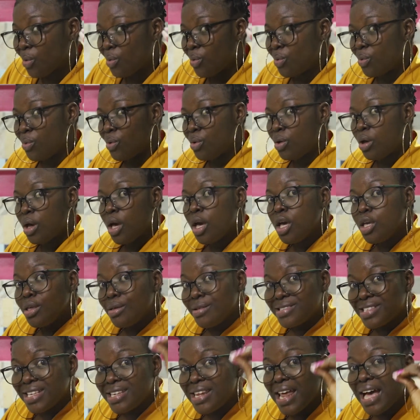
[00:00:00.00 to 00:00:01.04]
you
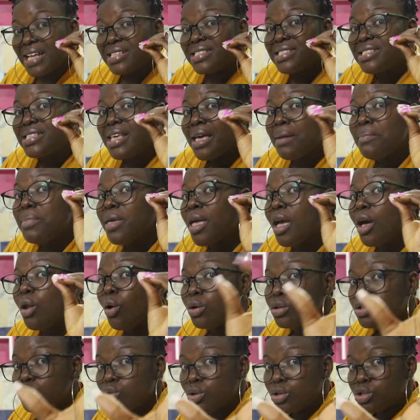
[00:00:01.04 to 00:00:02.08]
see that same girl
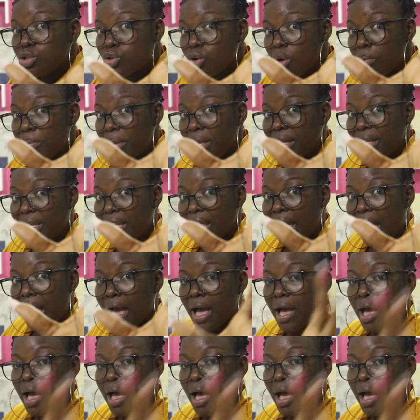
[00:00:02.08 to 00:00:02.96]
on social media,